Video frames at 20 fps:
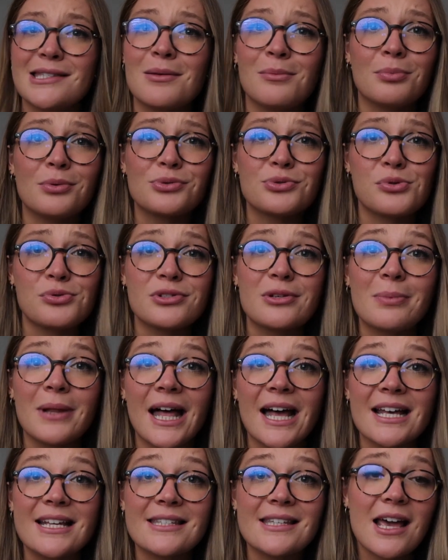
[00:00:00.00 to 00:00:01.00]
simple school
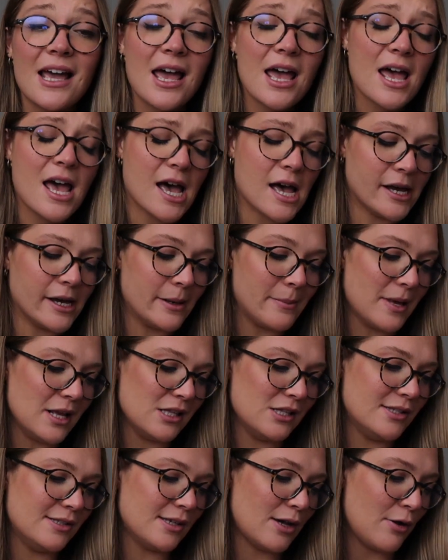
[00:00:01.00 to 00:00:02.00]
supplies,
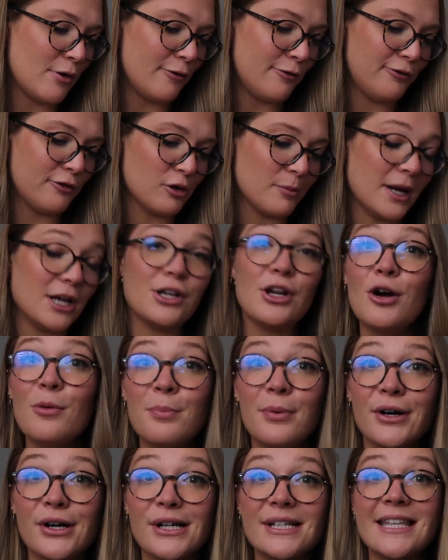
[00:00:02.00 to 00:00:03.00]
and so for my
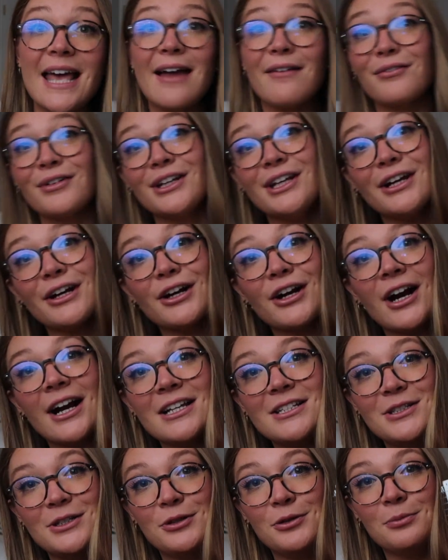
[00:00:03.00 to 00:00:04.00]
notebooks, every year I
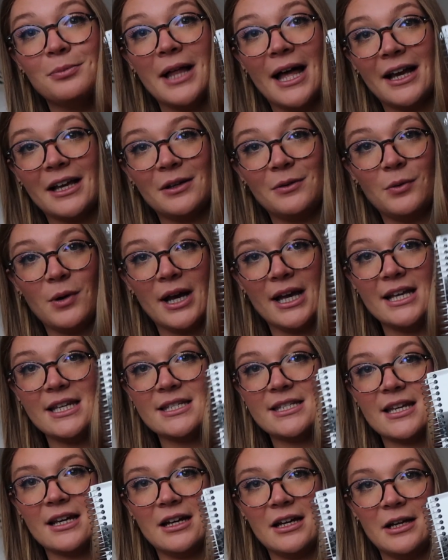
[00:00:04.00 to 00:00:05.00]
do black and white
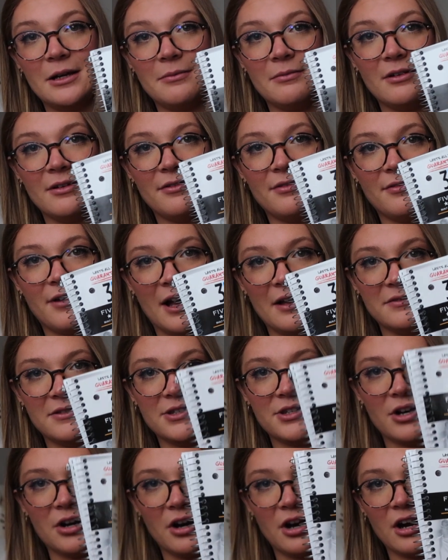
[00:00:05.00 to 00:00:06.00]

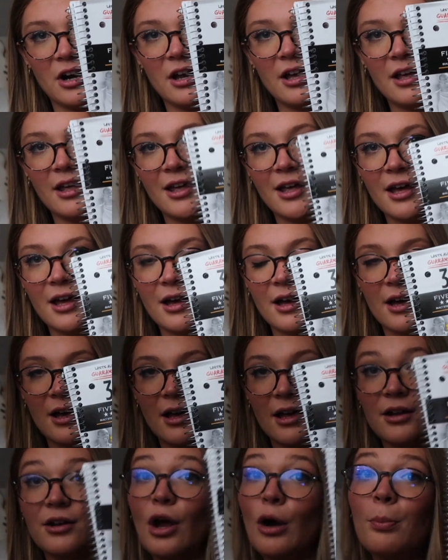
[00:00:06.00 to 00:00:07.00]
5-star.
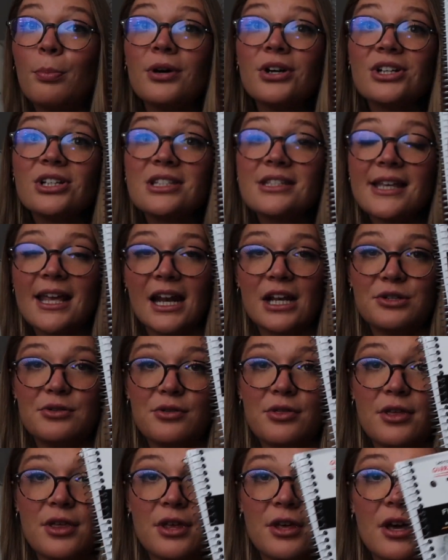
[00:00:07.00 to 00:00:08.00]
Notebooks, and I do
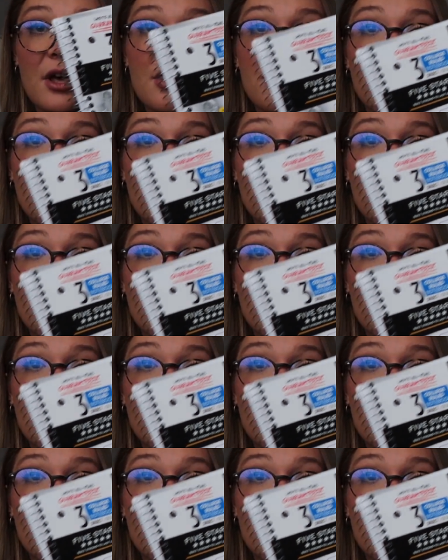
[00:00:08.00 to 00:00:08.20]
the